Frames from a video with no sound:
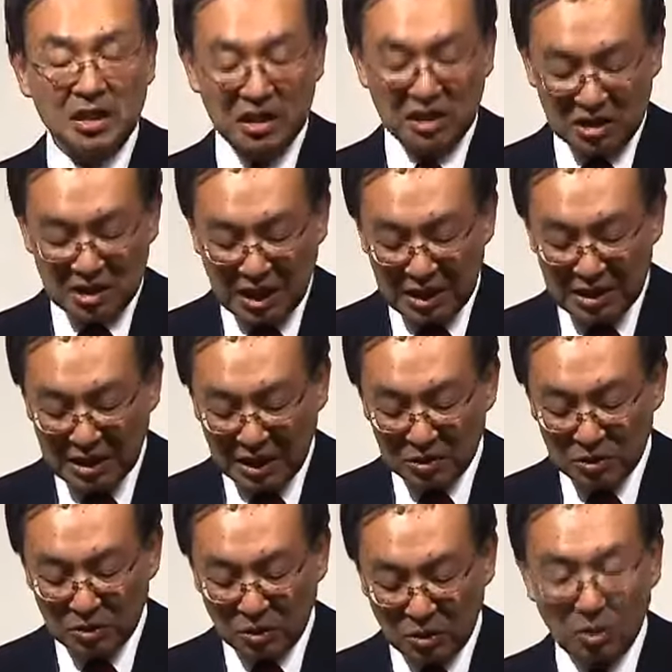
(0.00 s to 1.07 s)
the next
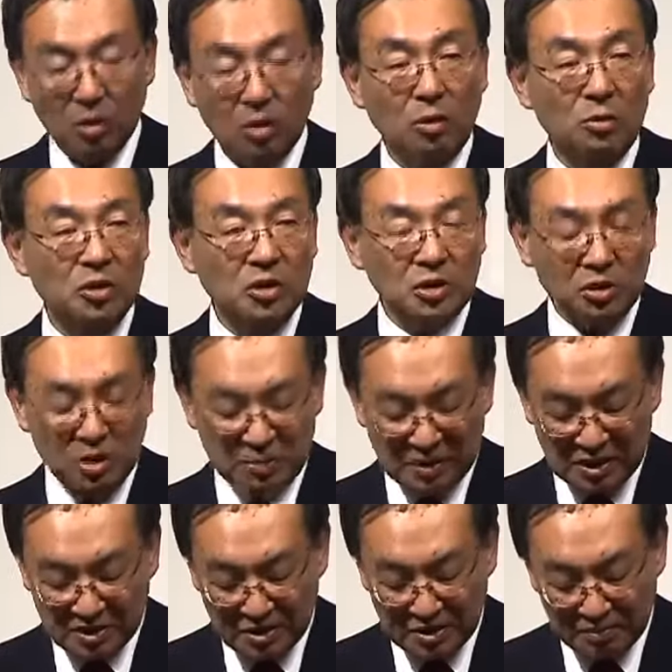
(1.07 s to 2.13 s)
100 years
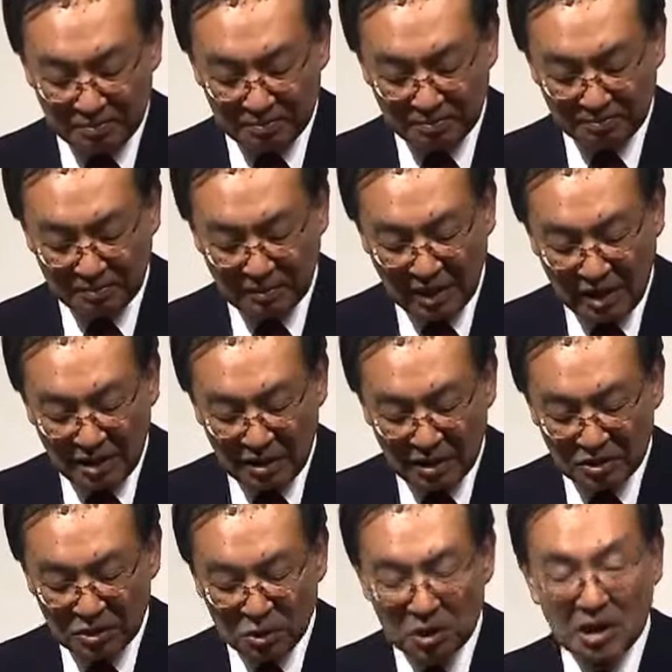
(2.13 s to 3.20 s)
will be a
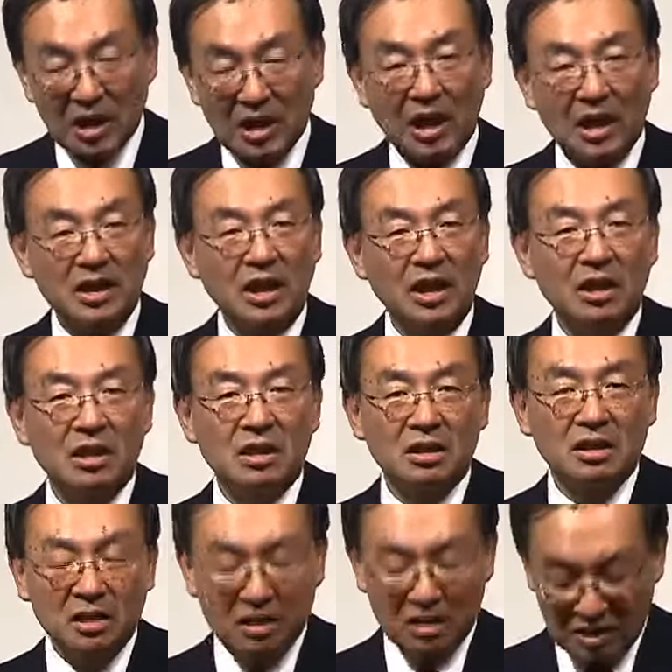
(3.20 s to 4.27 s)

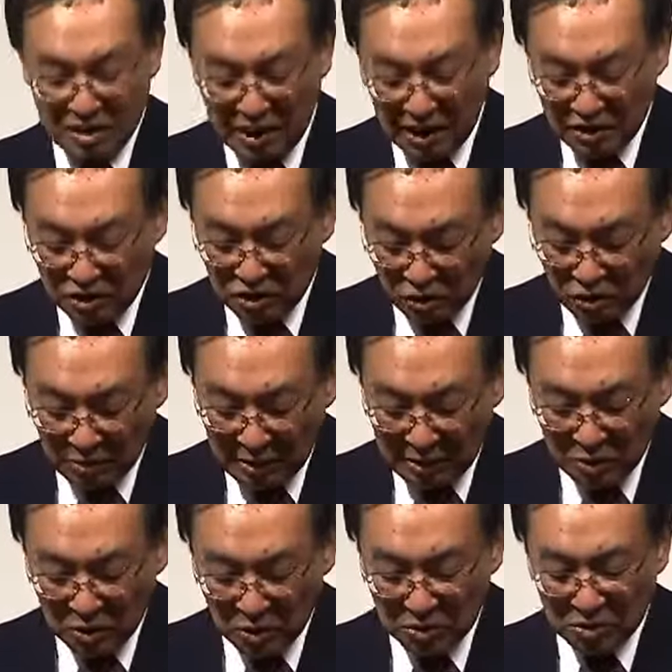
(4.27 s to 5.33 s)
century of
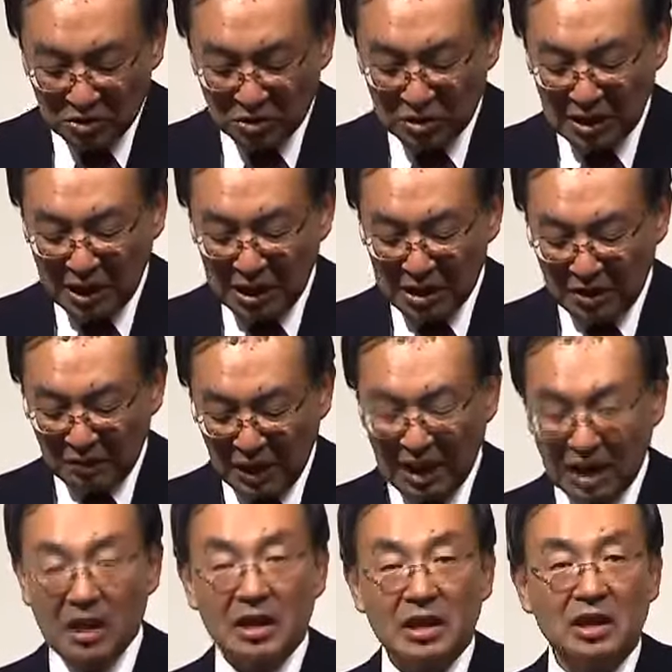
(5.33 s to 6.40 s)
rapid change,
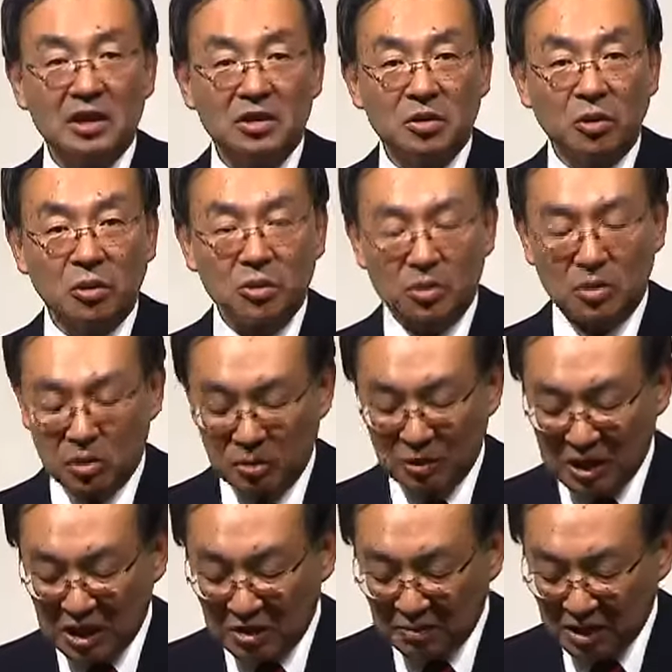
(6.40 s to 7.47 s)
even more so than the past
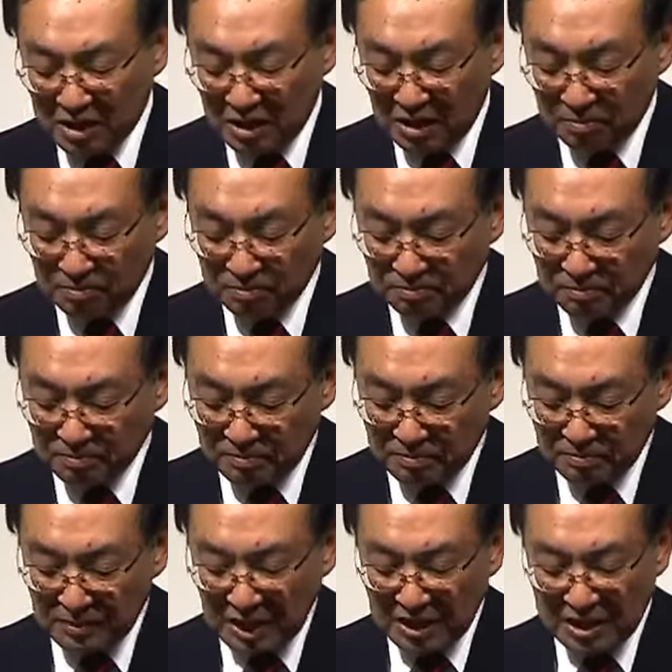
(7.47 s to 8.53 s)
100 years.
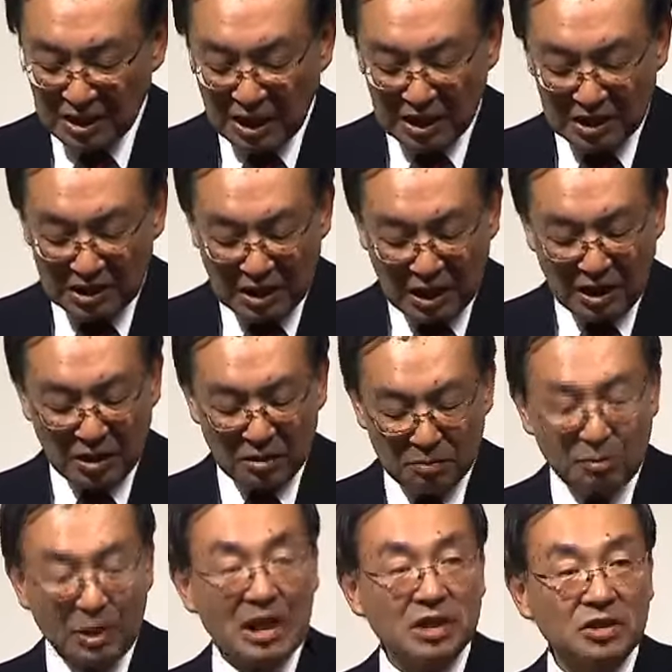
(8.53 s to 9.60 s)
So in this
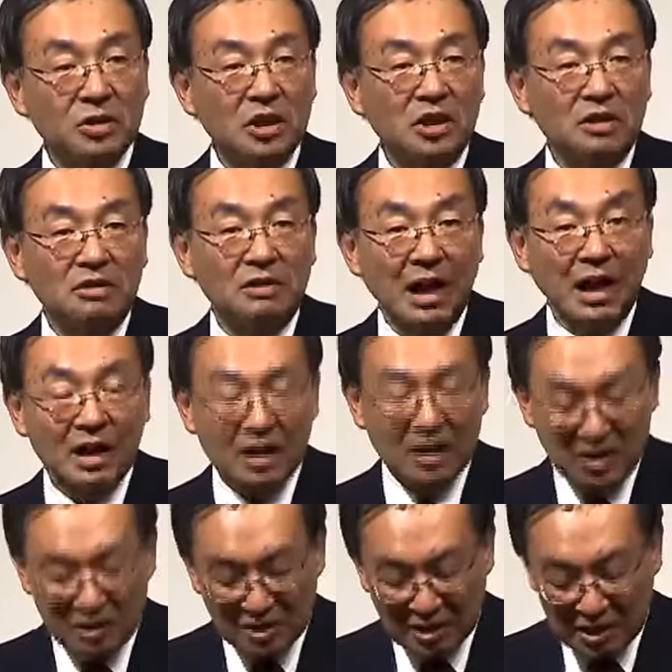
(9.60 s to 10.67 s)
situation, um, we cannot
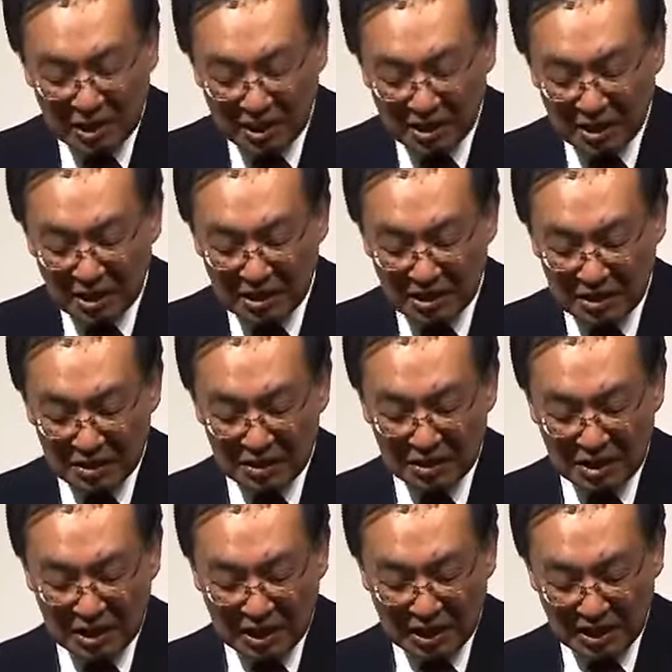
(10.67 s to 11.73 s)
survive if we
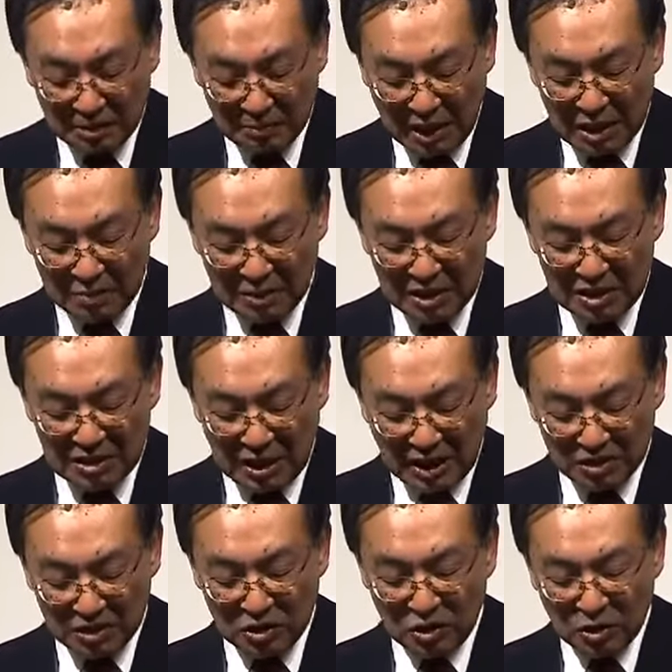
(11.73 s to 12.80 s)
just continue
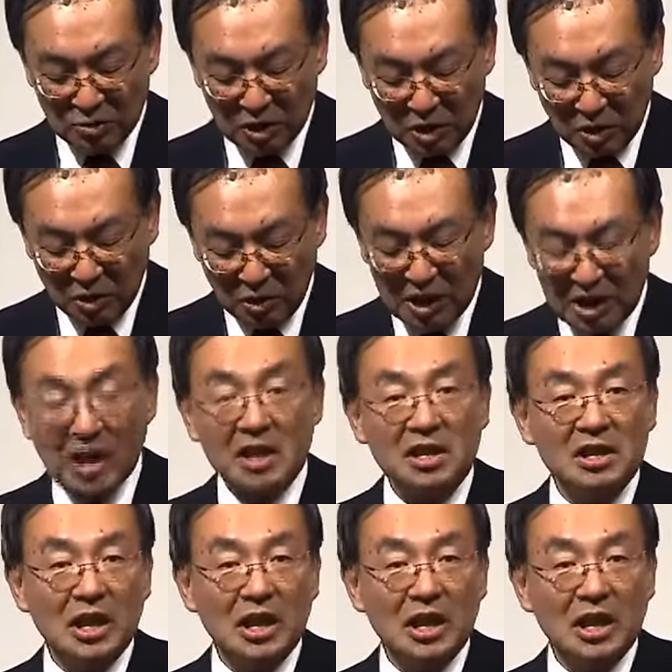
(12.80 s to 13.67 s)
to maintain the